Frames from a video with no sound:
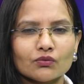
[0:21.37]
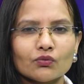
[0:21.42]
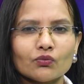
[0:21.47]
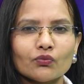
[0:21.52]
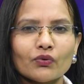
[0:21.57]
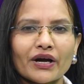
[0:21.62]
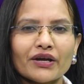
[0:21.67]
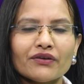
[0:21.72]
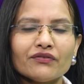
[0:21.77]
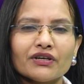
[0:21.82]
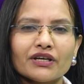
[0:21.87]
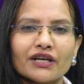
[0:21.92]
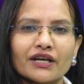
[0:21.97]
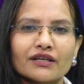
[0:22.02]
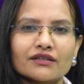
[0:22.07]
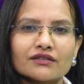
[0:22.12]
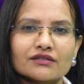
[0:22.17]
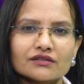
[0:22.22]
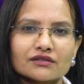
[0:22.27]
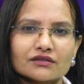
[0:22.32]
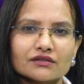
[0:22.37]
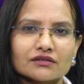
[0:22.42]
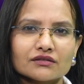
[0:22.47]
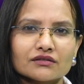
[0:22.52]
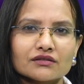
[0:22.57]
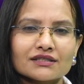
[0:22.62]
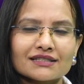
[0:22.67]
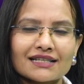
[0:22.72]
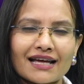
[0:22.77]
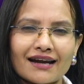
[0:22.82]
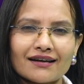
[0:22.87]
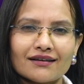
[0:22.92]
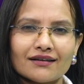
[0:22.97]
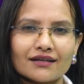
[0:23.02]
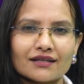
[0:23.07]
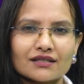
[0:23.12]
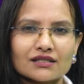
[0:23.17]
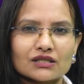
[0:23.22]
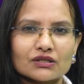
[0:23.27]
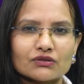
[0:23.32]
Why we get
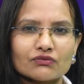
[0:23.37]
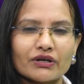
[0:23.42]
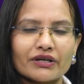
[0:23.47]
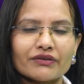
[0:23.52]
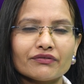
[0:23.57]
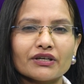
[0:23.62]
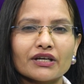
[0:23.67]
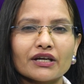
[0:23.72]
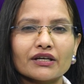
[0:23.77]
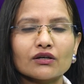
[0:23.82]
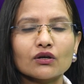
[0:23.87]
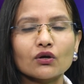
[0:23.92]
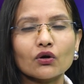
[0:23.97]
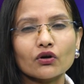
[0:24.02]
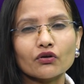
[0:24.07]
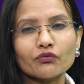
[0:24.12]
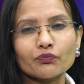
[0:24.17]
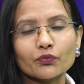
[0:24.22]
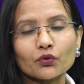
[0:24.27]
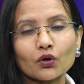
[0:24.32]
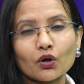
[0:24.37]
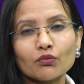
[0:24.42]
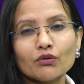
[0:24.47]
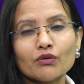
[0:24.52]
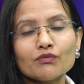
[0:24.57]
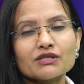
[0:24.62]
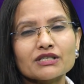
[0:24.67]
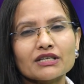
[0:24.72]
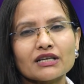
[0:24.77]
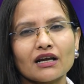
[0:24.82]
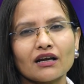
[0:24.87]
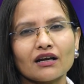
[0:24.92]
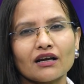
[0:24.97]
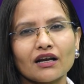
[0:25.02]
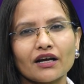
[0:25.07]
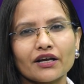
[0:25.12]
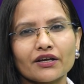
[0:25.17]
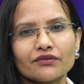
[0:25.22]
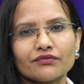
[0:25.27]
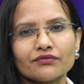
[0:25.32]
sadness, why we get a lot of problems in our
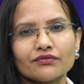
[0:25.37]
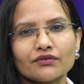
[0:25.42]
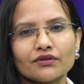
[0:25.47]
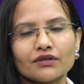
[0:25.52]
life.